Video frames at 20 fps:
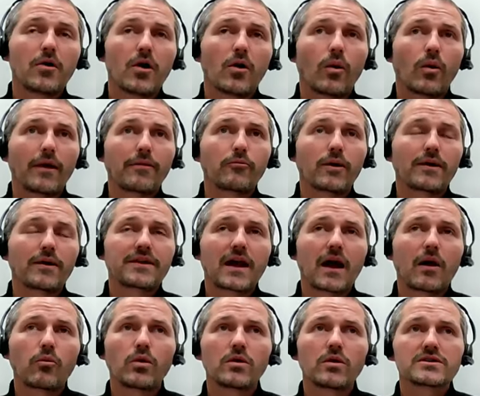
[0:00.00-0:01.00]
One thing I
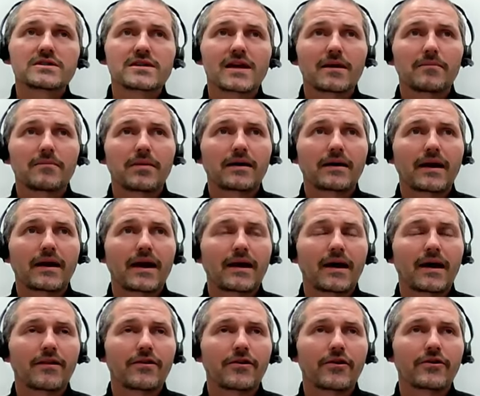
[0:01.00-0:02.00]
will say about
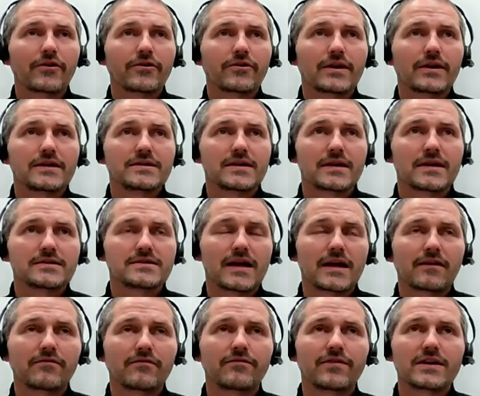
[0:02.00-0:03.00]
AI, though, is that
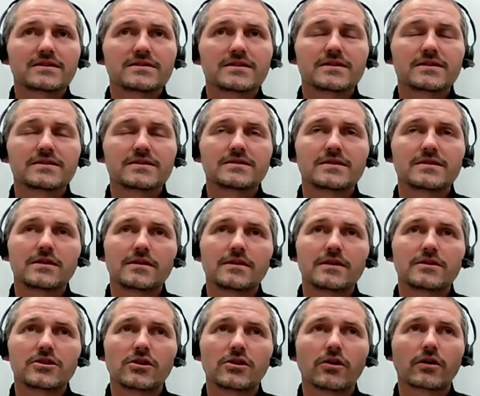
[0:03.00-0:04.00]
investors need
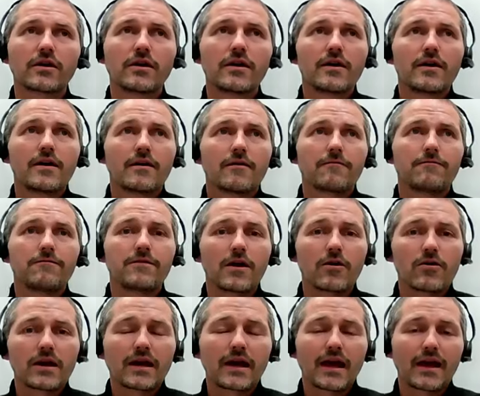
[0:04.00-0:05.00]
to look
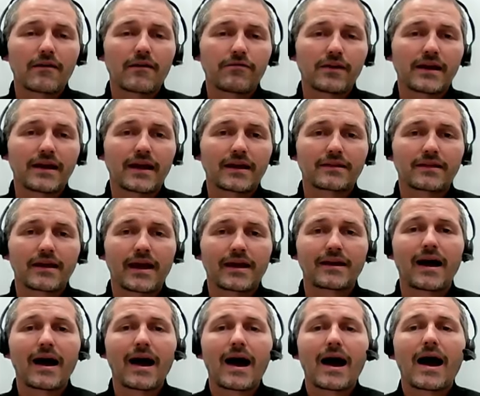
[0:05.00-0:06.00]
very carefully at
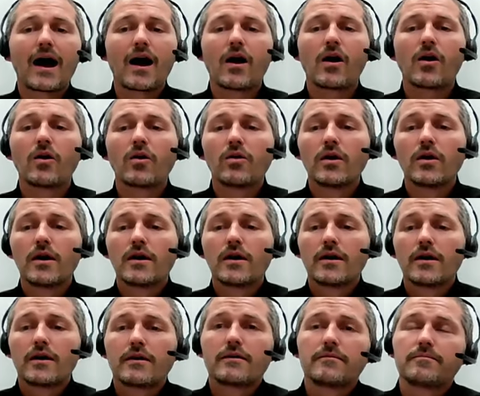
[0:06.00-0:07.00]
how
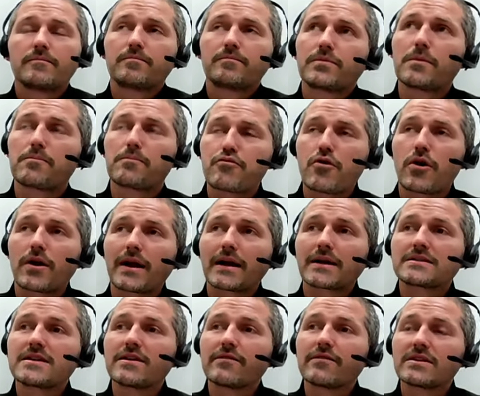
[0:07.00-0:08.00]
the
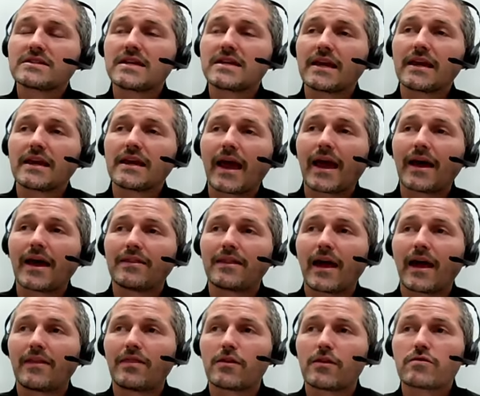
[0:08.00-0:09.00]
productivity
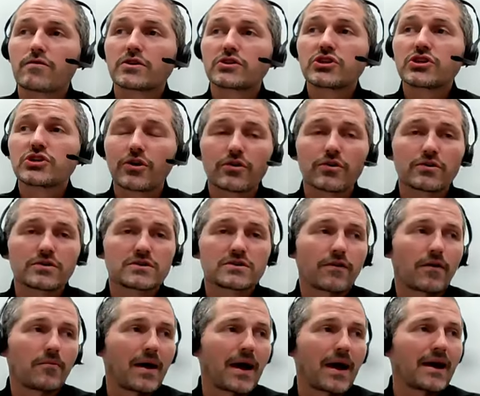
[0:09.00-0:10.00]
and the returns
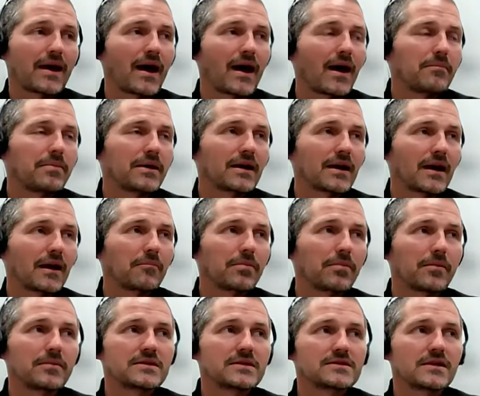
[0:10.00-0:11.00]
from AI being
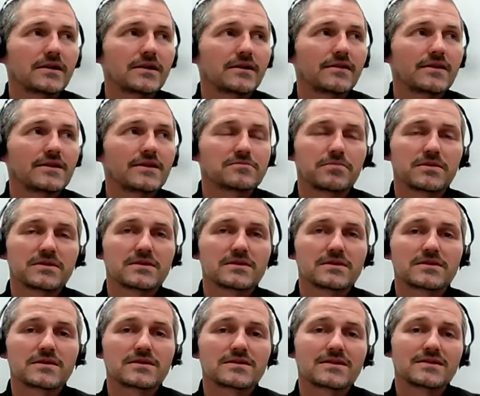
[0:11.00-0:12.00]
implemented in these
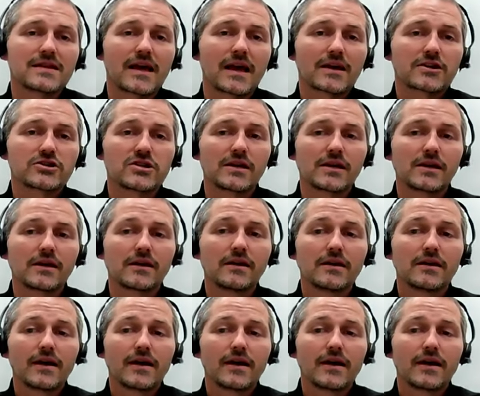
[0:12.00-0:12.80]
businesses is actually